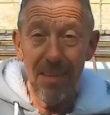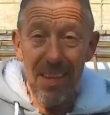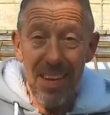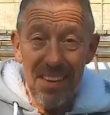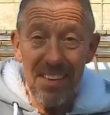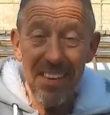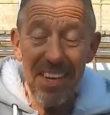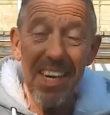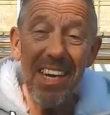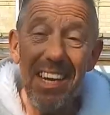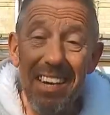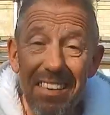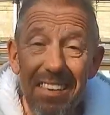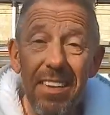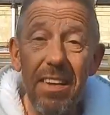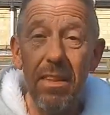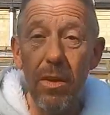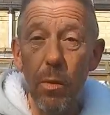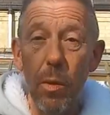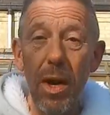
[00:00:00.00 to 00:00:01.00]
This
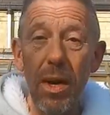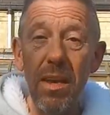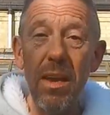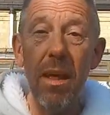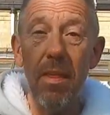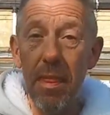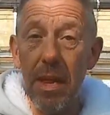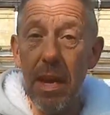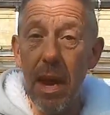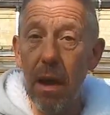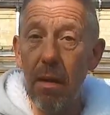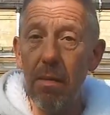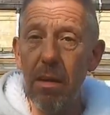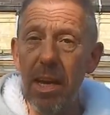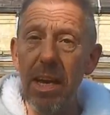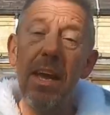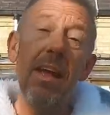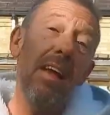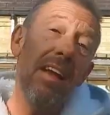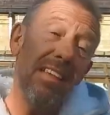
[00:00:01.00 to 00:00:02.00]
is the one, the
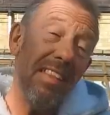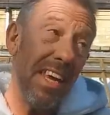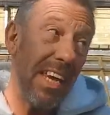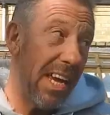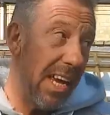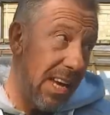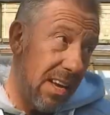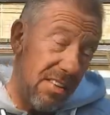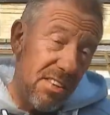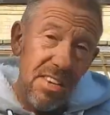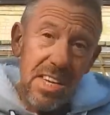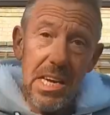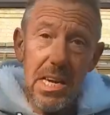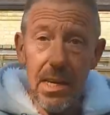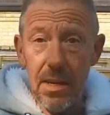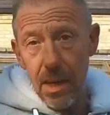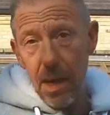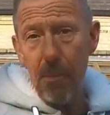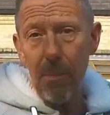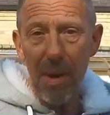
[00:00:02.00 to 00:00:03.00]
only, the Kia
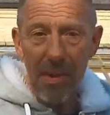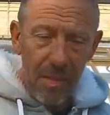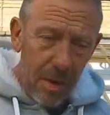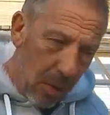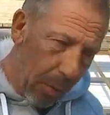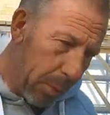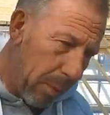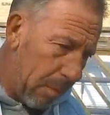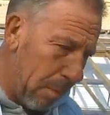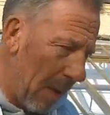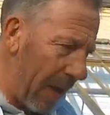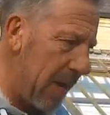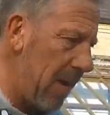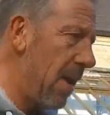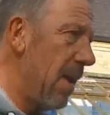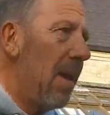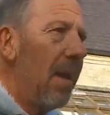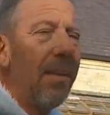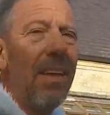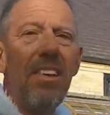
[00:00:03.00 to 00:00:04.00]
Ceed. Come and have a look with me.
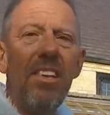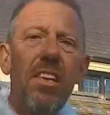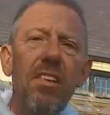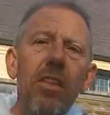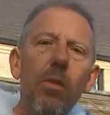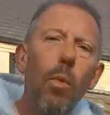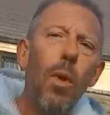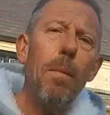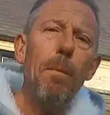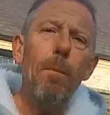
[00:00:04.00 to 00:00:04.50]
This is the